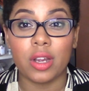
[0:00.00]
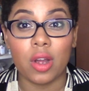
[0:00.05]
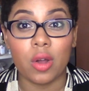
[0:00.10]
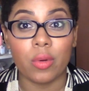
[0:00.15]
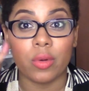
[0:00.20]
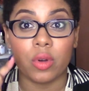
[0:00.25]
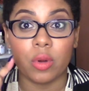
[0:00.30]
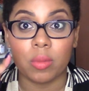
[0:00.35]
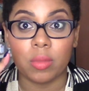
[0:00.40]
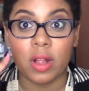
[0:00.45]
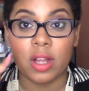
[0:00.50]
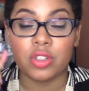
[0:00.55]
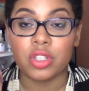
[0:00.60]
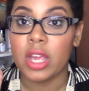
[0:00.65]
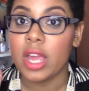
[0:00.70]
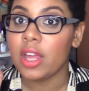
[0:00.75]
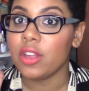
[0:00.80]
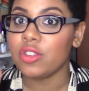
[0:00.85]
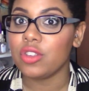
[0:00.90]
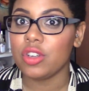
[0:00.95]
go into blush.
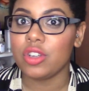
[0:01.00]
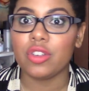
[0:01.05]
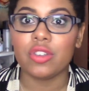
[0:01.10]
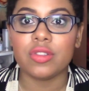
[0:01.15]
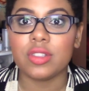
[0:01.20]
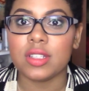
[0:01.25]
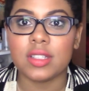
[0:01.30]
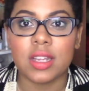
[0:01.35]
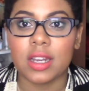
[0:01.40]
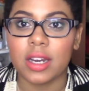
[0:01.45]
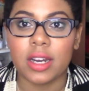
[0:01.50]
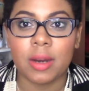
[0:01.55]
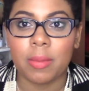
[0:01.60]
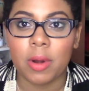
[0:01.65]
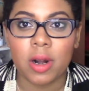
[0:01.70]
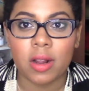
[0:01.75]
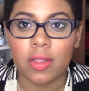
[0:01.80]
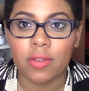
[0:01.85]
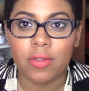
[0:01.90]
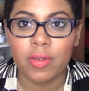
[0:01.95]
So you can use these on any
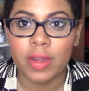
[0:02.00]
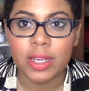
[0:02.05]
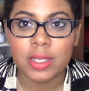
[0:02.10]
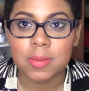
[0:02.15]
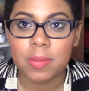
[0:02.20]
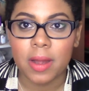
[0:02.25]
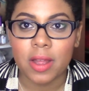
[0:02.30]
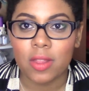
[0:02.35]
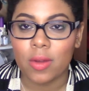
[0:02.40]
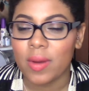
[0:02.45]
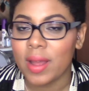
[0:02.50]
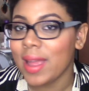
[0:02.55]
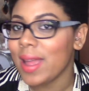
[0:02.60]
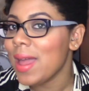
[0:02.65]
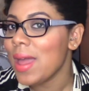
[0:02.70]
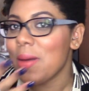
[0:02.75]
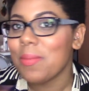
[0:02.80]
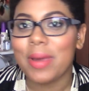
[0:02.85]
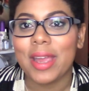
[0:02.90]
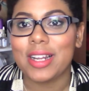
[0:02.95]
part of the face, by the way.
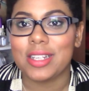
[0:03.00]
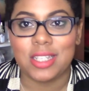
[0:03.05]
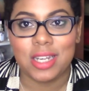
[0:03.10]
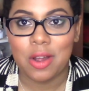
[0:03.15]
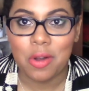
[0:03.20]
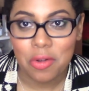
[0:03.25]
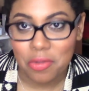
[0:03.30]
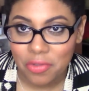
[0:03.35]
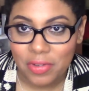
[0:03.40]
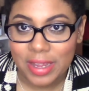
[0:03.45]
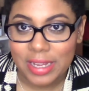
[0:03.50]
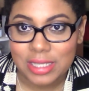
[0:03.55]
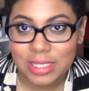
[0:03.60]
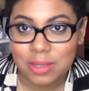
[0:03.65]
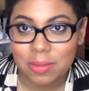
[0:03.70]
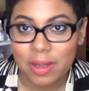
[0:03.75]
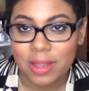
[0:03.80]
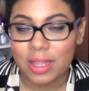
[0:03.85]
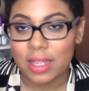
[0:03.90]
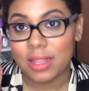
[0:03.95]
Paint your whole
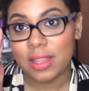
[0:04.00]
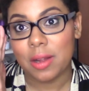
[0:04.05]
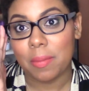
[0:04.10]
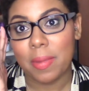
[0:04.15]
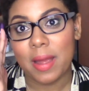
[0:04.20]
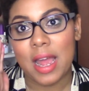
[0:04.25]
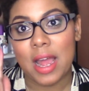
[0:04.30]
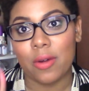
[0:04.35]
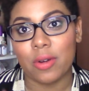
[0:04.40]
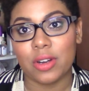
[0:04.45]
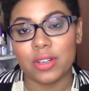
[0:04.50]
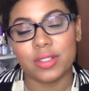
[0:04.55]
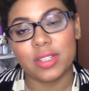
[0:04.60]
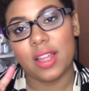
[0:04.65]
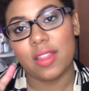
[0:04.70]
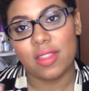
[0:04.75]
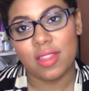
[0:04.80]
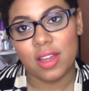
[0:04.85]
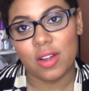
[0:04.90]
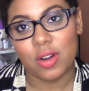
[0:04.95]
face with it. They're powders.
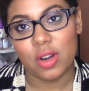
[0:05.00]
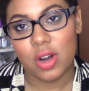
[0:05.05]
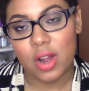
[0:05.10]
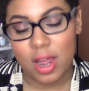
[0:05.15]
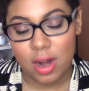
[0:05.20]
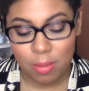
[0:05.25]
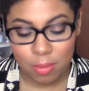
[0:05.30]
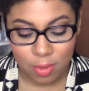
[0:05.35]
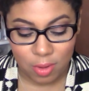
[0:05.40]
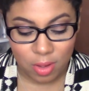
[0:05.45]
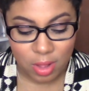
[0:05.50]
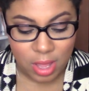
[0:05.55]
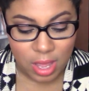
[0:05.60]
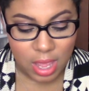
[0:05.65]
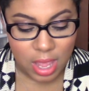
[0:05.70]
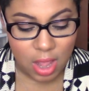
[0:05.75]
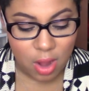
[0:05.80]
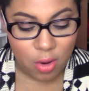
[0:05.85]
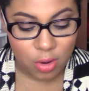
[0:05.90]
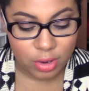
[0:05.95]
They're incredible.
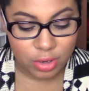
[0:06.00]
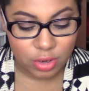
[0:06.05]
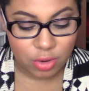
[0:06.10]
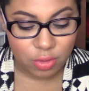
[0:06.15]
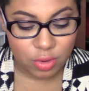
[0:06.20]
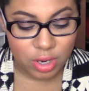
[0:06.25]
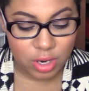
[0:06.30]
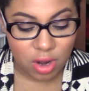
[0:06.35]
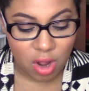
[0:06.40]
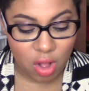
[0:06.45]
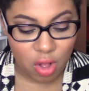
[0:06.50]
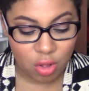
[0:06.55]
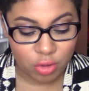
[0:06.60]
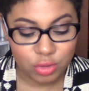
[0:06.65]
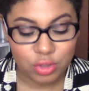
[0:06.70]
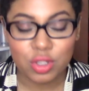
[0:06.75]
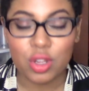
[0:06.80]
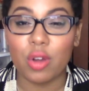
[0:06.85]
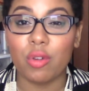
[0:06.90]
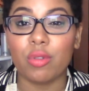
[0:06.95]
Or you can
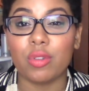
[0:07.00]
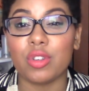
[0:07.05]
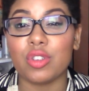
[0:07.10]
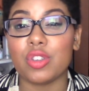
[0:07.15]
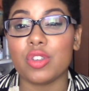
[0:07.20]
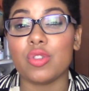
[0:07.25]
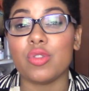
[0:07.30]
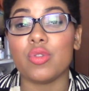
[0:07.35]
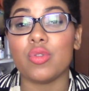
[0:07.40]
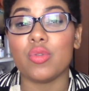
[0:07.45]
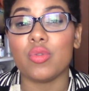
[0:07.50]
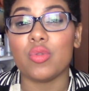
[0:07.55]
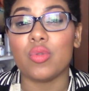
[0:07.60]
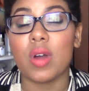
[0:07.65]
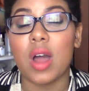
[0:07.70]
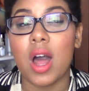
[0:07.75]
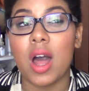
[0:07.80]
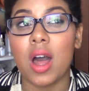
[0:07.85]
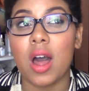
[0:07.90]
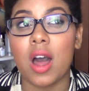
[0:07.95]
also
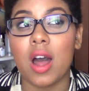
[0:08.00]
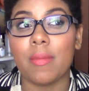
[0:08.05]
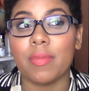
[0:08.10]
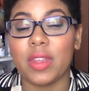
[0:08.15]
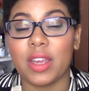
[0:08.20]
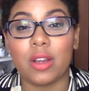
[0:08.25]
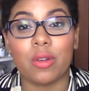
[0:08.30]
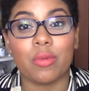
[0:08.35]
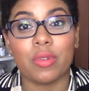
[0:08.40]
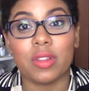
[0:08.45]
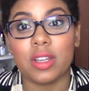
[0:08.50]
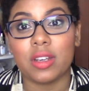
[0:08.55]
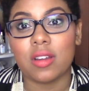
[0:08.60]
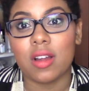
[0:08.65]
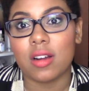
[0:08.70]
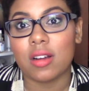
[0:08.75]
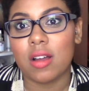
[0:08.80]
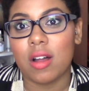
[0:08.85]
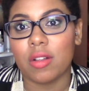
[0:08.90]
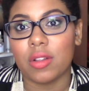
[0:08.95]
do like a really
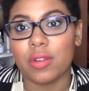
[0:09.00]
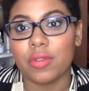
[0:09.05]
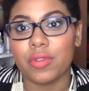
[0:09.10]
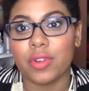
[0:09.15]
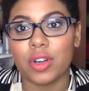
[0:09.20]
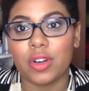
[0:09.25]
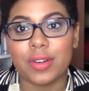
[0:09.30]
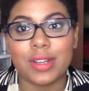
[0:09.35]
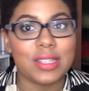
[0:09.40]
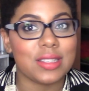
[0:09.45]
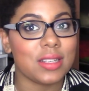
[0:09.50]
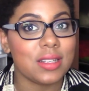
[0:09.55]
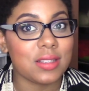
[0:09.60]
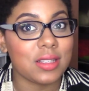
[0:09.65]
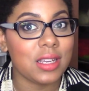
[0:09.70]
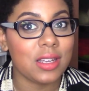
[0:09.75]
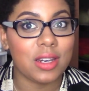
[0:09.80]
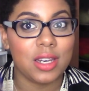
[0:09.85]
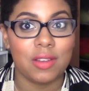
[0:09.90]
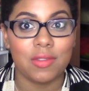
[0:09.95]
dark color for creases
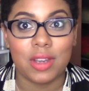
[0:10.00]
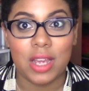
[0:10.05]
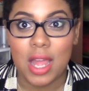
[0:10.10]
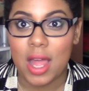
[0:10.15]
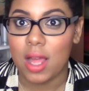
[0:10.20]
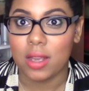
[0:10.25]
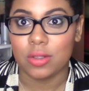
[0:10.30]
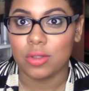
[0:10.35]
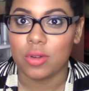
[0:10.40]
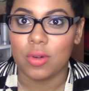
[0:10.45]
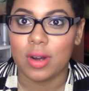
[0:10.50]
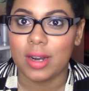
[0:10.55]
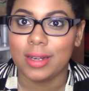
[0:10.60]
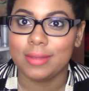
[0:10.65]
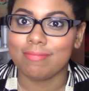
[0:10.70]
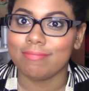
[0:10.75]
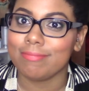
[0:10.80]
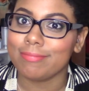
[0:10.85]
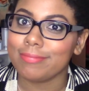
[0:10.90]
and even contouring.